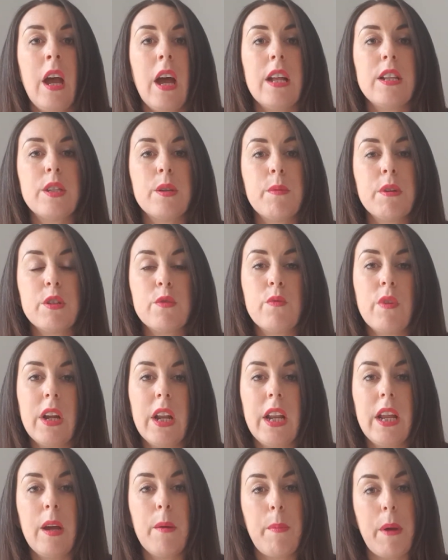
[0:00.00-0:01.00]
And so it's
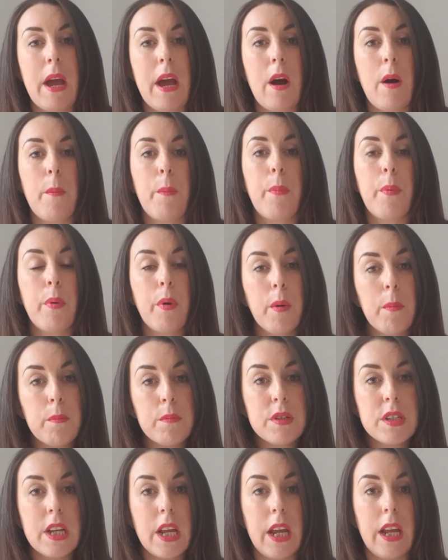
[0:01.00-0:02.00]
really about
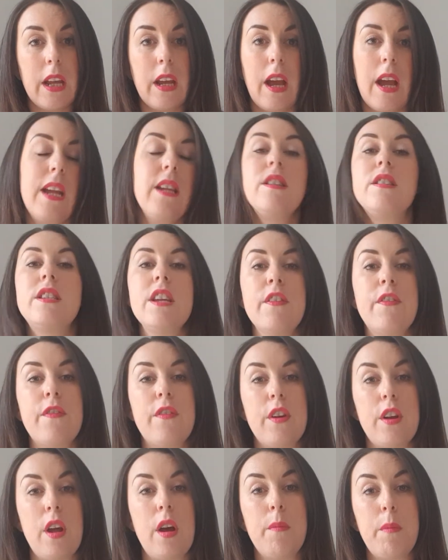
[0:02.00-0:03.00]
prompting a
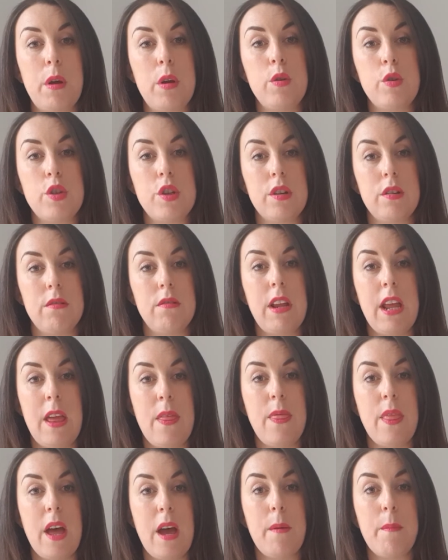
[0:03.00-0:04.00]
different emotion
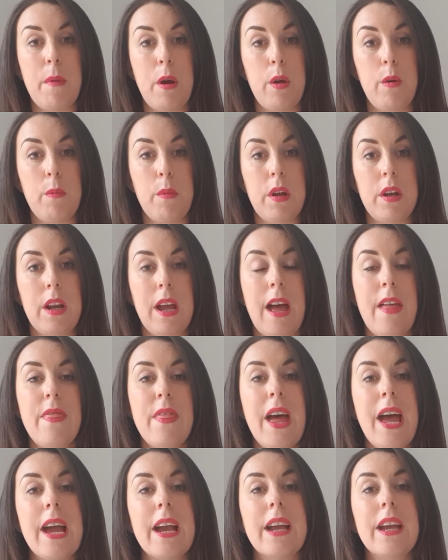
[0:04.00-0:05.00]
in that moment, and
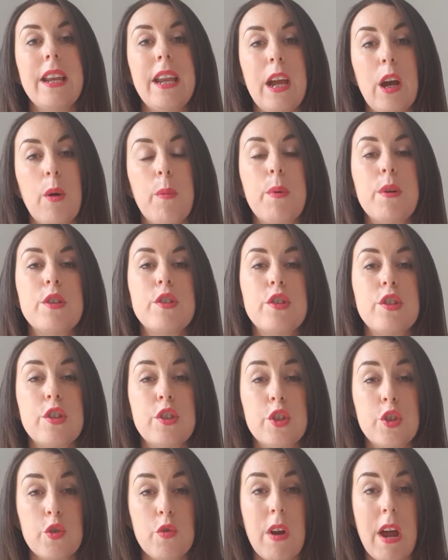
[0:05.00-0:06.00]
that can help us
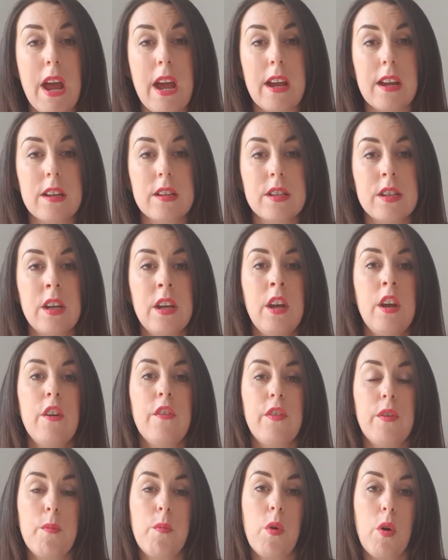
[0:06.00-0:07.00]
distract
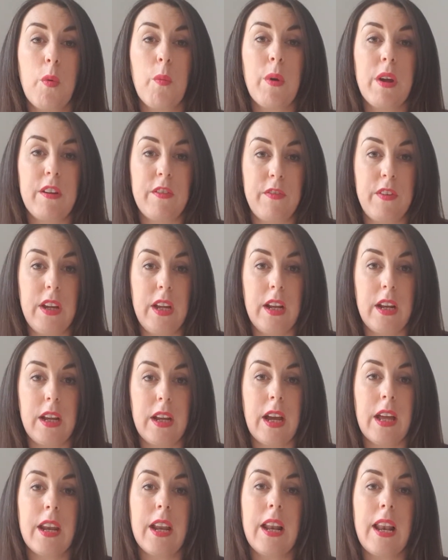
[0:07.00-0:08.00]
from what we're
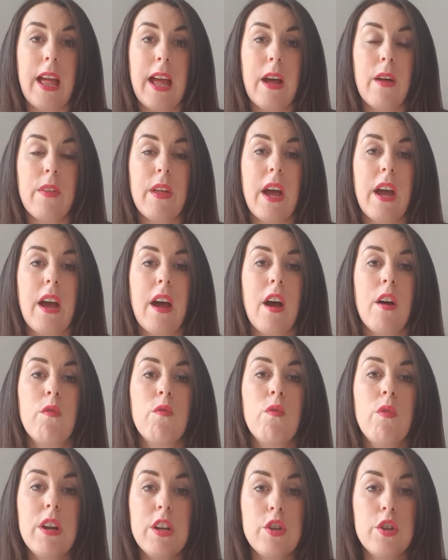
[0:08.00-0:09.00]
feeling and allow that
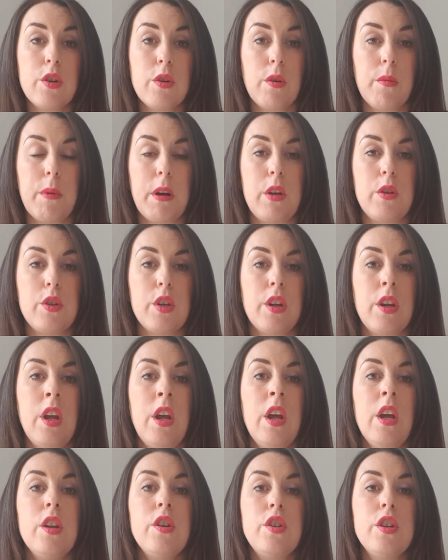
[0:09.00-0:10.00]
original emotion
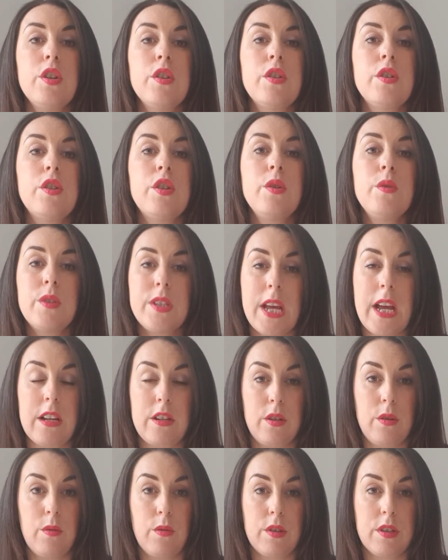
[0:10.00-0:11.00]
just to
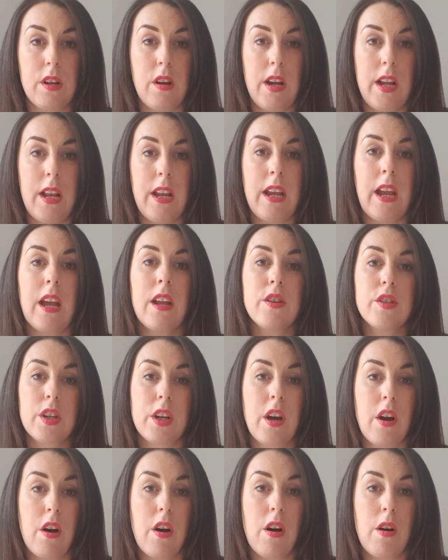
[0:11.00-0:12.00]
settle slightly and to
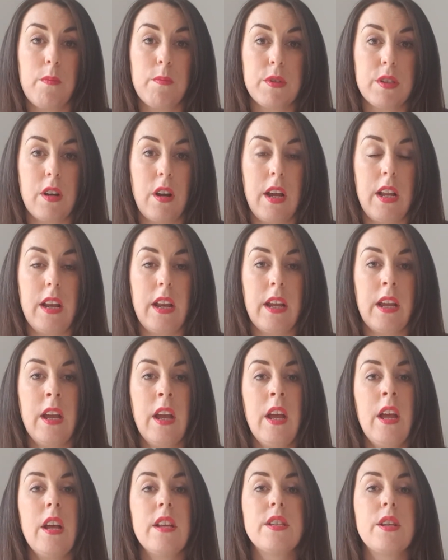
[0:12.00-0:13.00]
calm slightly.
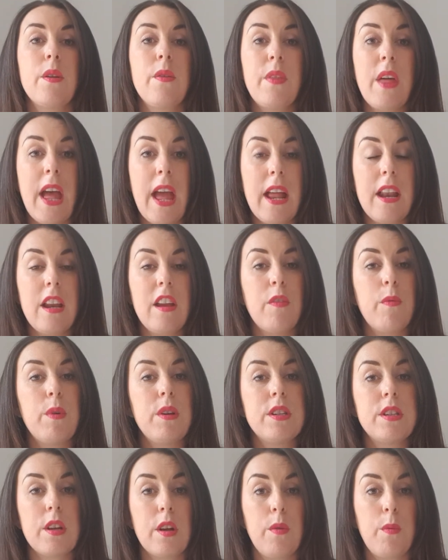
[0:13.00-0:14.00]
So then if
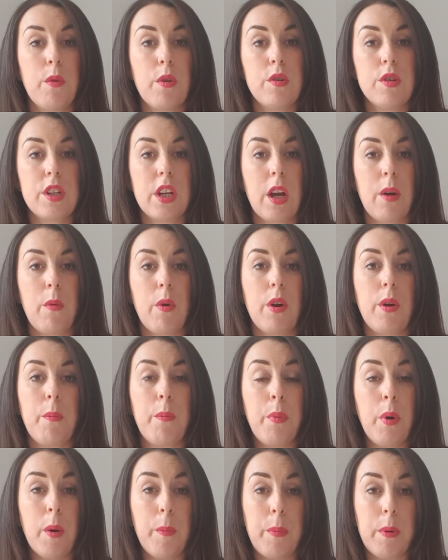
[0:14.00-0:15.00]
we so want to go on
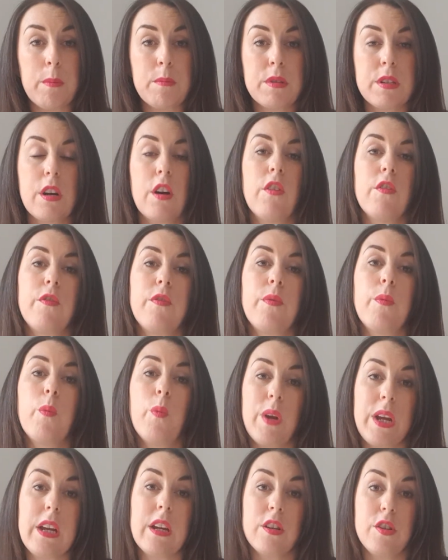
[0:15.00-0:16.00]
and problem solve,
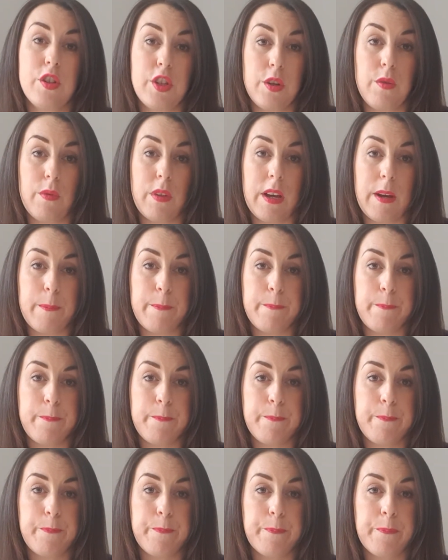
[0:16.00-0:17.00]
we can do that.
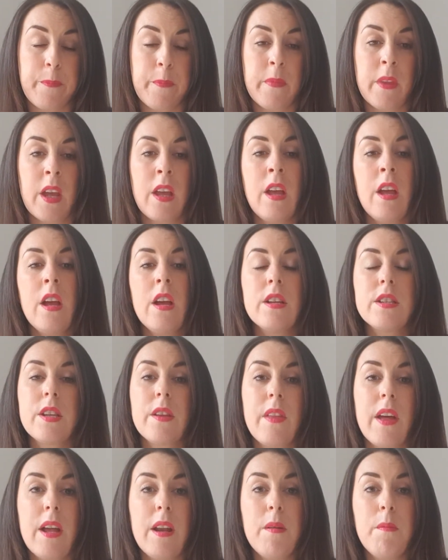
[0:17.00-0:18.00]
So
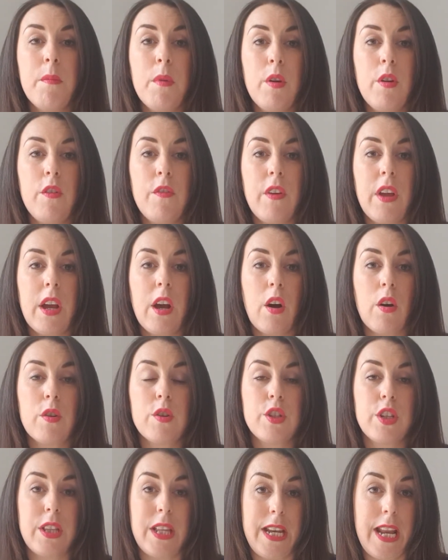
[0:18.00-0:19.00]
then moving
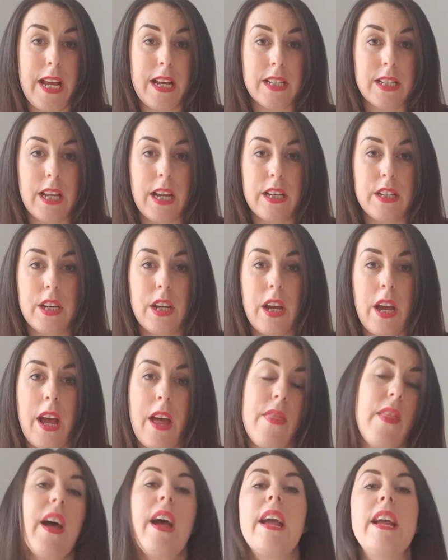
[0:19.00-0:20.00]
on to the next letter,
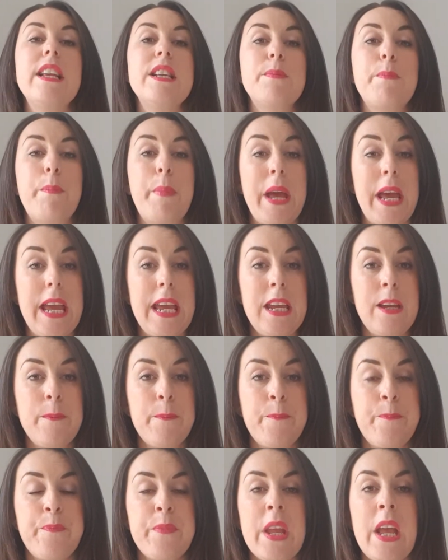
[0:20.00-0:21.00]
and that is P.
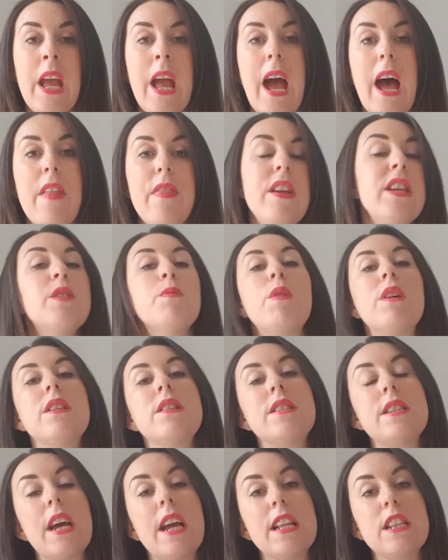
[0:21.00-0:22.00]
And this one
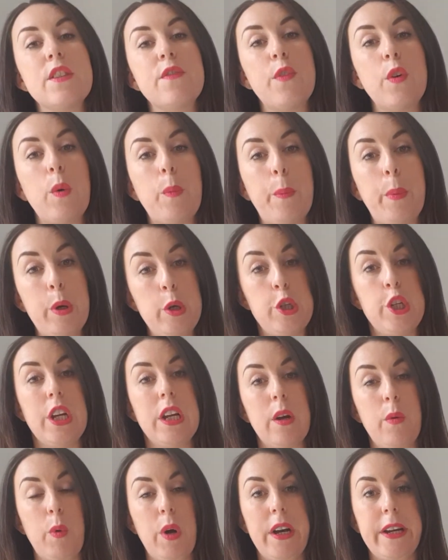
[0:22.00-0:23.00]
stands for
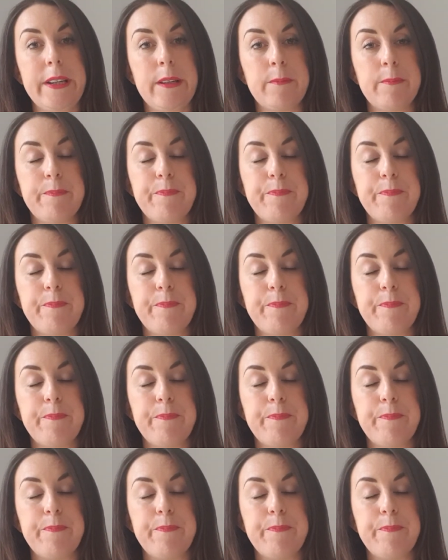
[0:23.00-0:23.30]
pushing away.